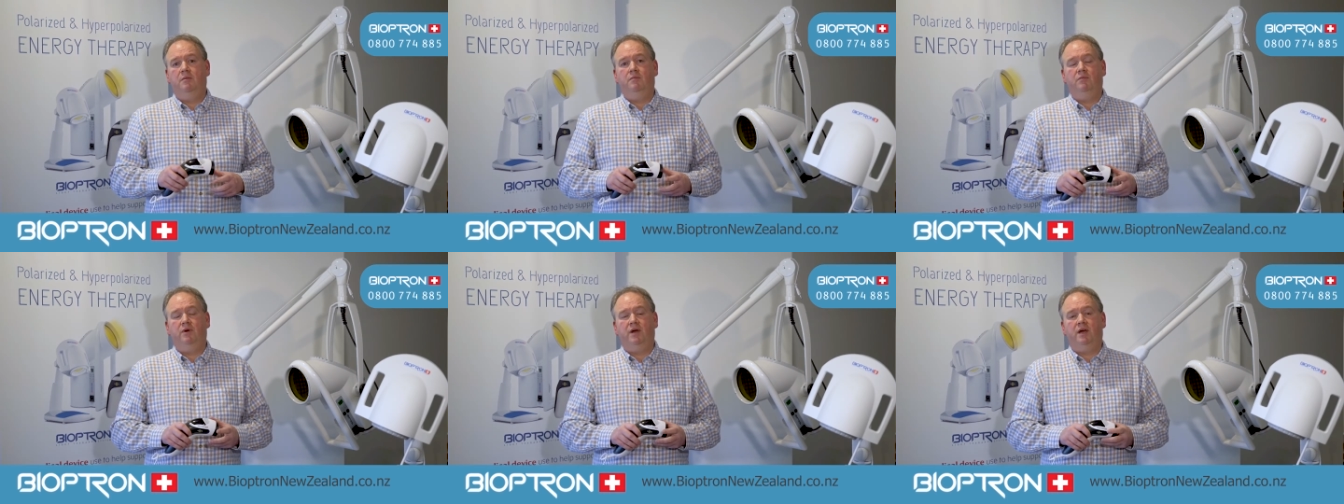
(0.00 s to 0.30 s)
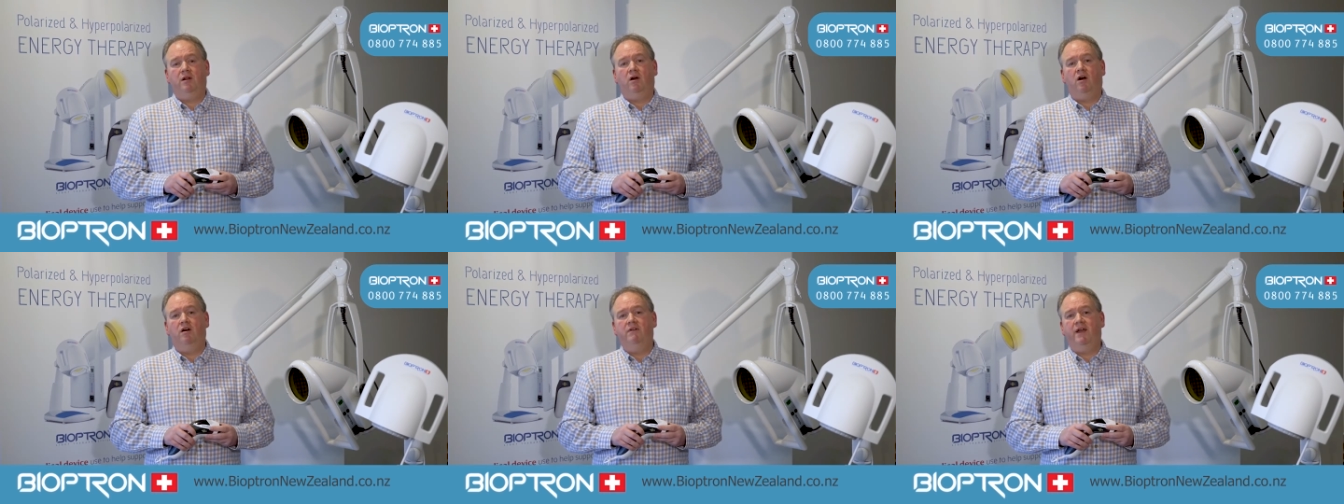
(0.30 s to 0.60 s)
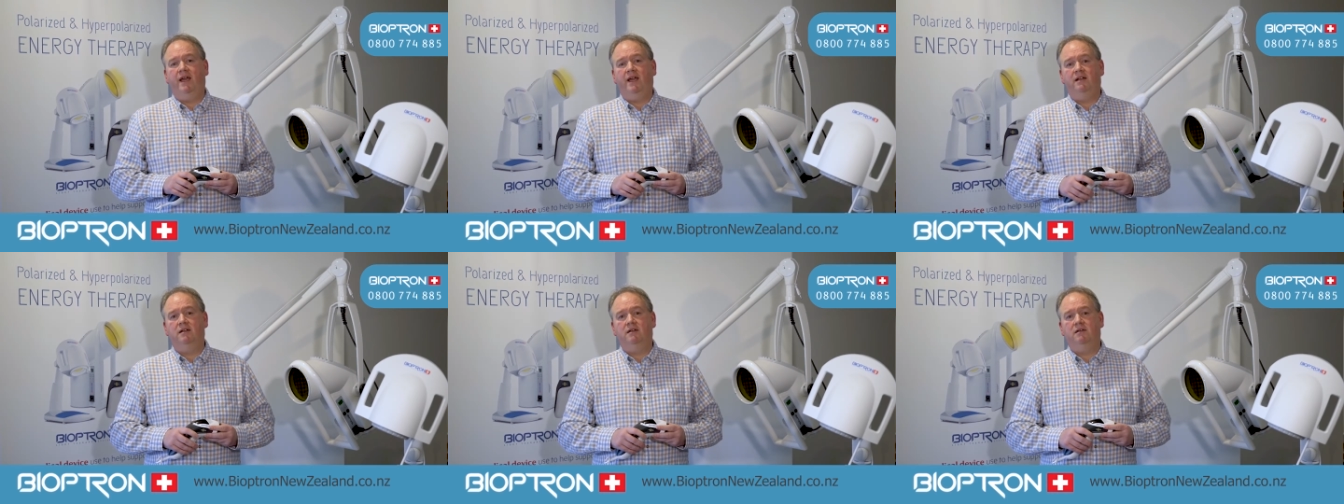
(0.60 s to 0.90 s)
But I've
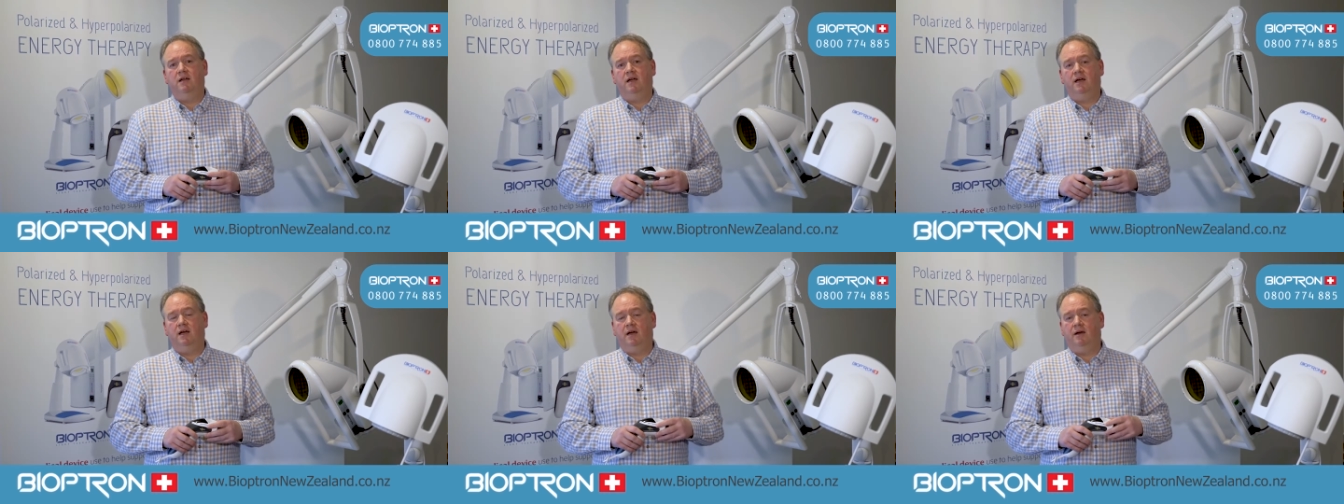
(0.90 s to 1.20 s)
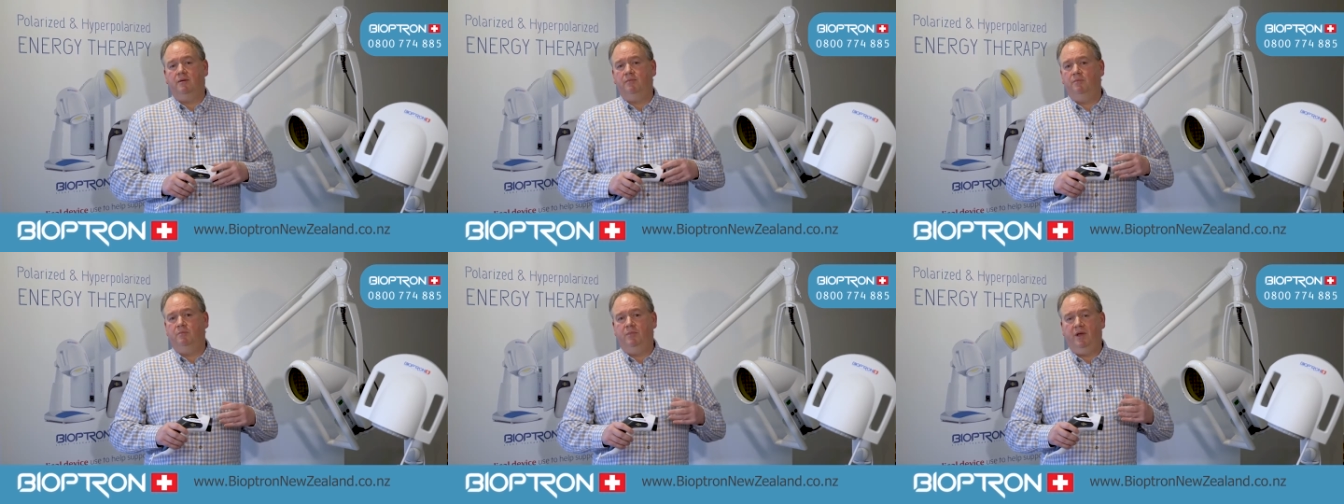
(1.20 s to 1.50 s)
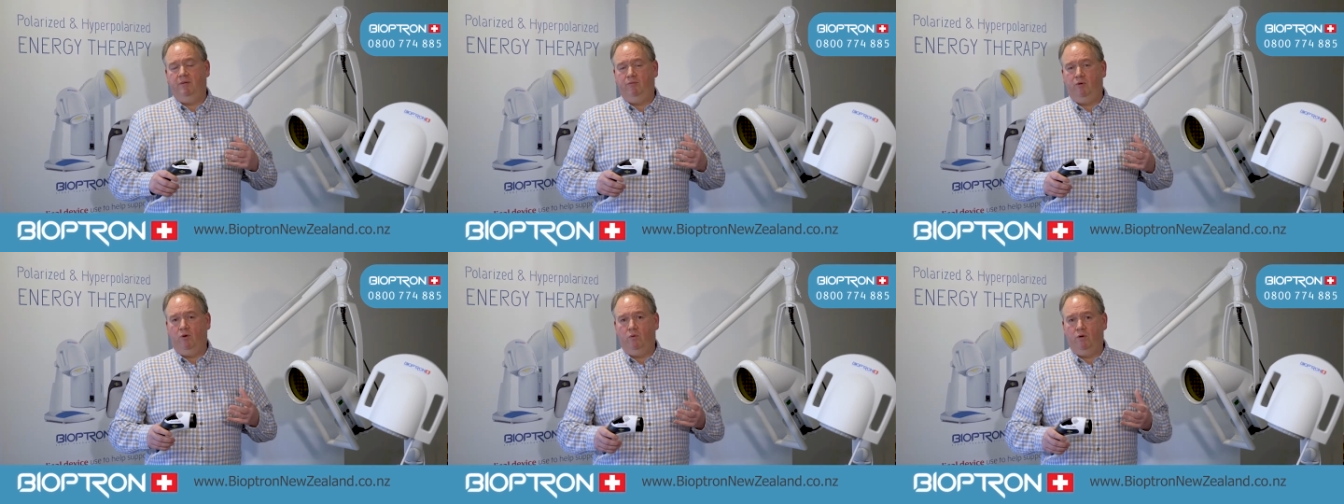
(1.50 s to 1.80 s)
had
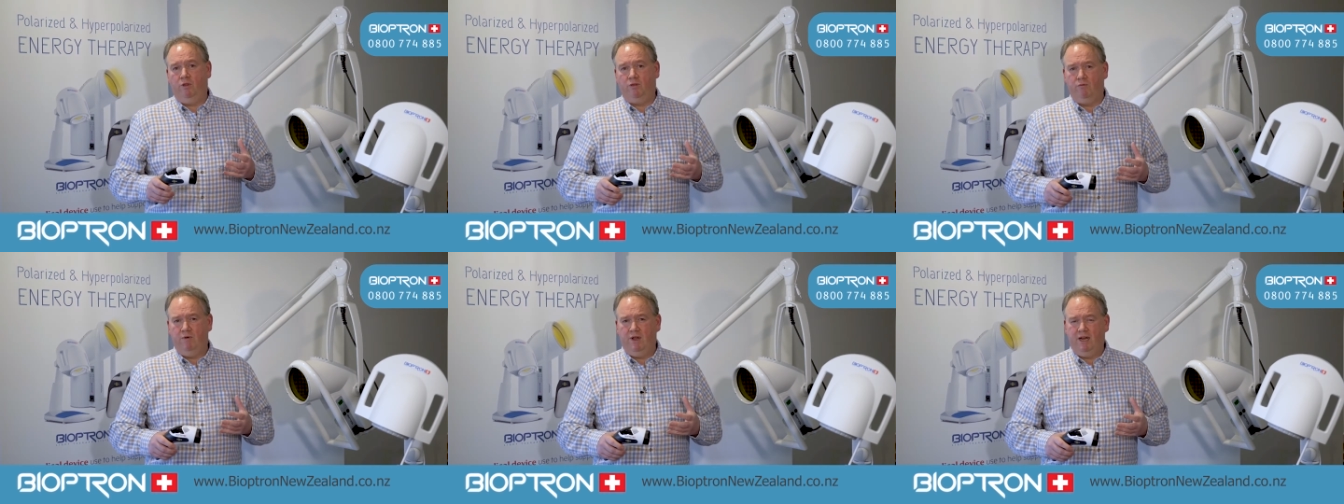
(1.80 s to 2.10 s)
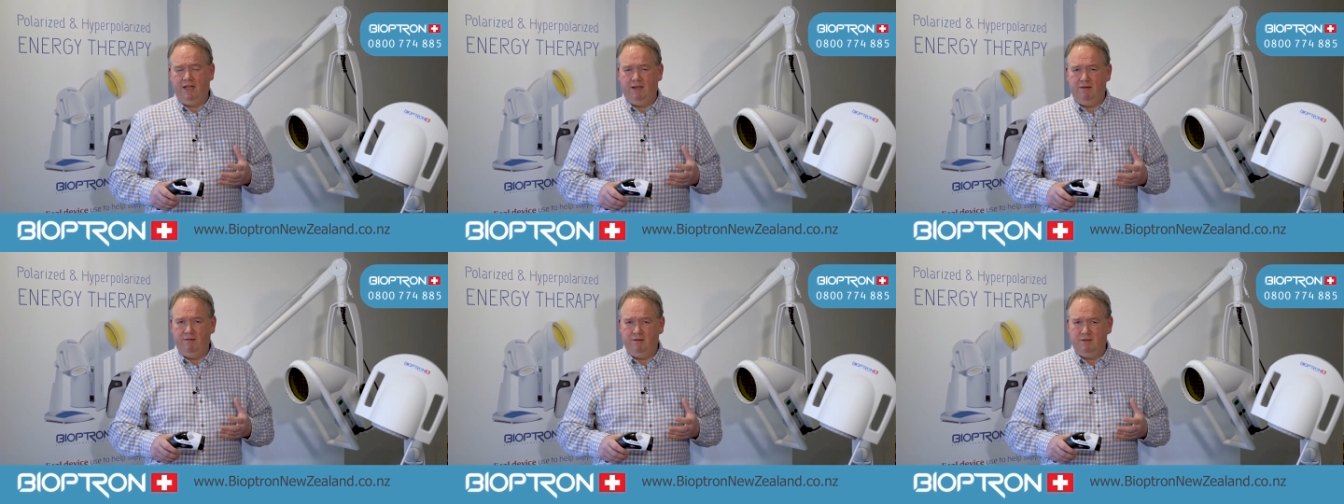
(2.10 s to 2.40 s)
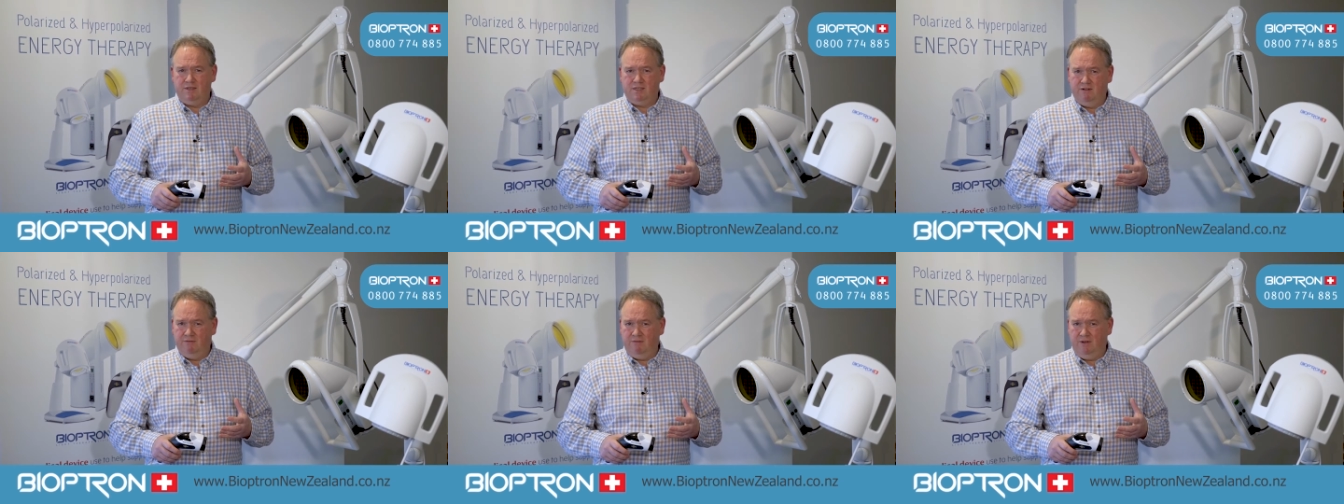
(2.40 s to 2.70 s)
people with really
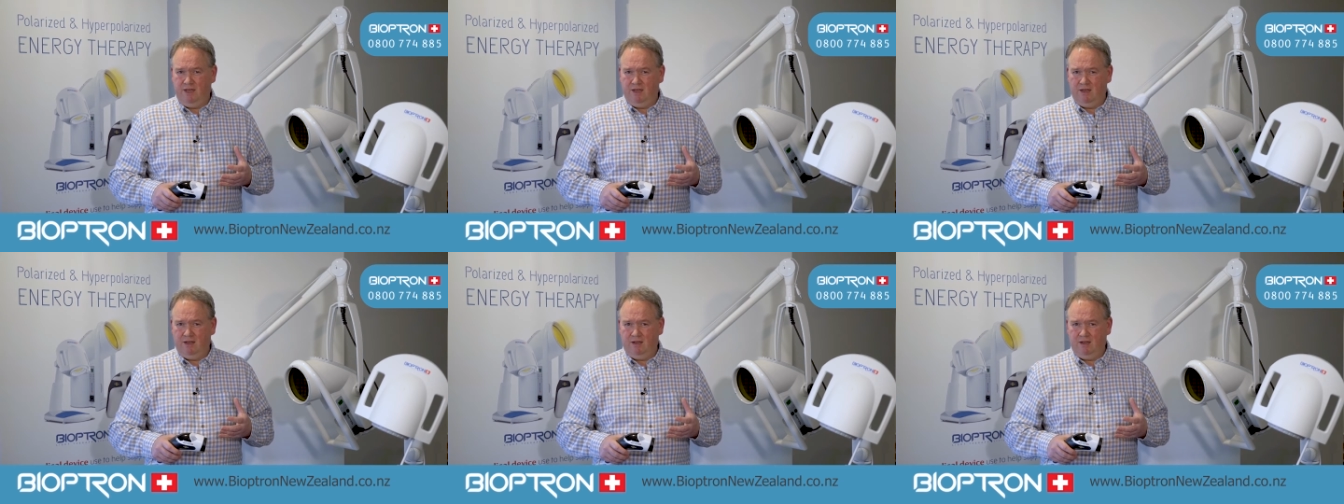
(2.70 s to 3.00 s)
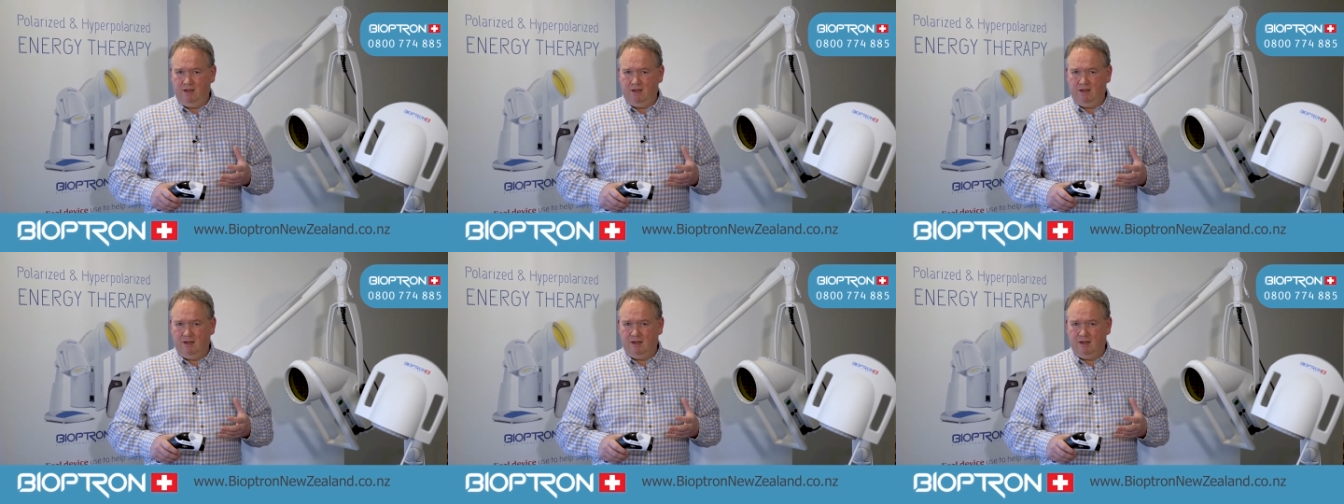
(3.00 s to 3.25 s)
severe